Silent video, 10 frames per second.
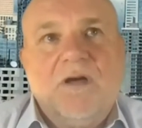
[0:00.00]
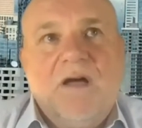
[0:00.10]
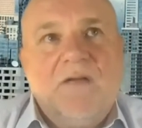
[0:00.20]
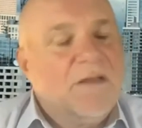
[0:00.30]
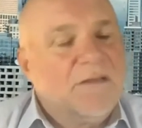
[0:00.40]

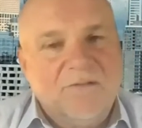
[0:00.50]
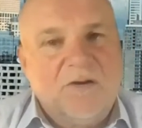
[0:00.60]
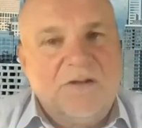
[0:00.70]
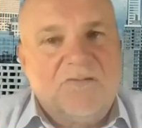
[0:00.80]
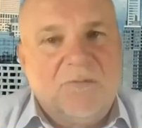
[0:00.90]
And that's not
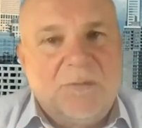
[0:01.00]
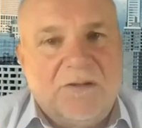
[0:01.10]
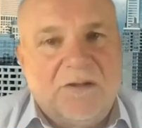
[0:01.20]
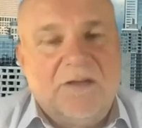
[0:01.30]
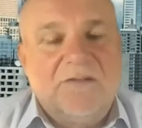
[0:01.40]

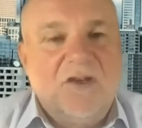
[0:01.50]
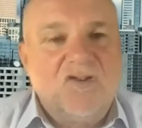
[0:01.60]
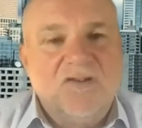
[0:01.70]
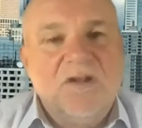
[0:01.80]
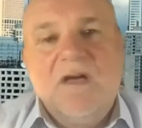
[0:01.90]

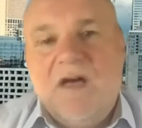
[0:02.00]
instrumentalization.